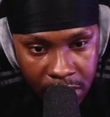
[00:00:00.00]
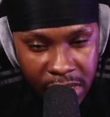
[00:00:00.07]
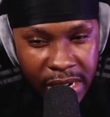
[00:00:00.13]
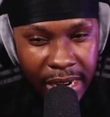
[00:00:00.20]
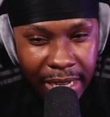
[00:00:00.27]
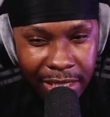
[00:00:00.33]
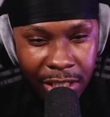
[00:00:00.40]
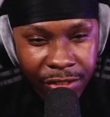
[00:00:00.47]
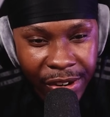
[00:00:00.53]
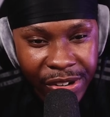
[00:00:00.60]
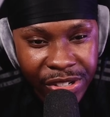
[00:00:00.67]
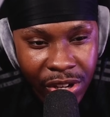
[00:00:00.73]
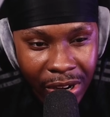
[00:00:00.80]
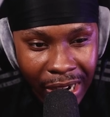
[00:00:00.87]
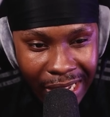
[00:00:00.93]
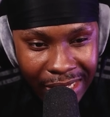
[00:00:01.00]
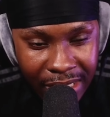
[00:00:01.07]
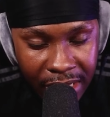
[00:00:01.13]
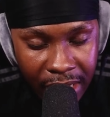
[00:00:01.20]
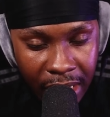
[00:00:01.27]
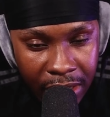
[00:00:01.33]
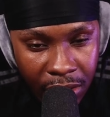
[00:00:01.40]
That sounds very
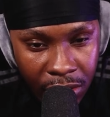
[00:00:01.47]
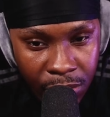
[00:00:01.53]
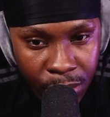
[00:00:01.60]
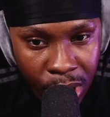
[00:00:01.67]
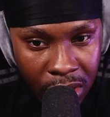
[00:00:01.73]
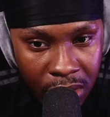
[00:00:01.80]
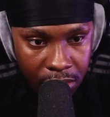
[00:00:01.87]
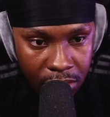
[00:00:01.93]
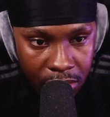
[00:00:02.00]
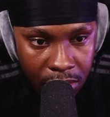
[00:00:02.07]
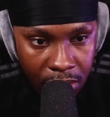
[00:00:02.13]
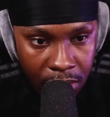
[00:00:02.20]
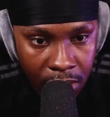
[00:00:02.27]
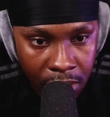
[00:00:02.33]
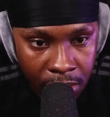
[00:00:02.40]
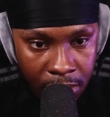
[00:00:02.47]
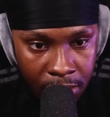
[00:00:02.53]
sarcastic, I know, but you know.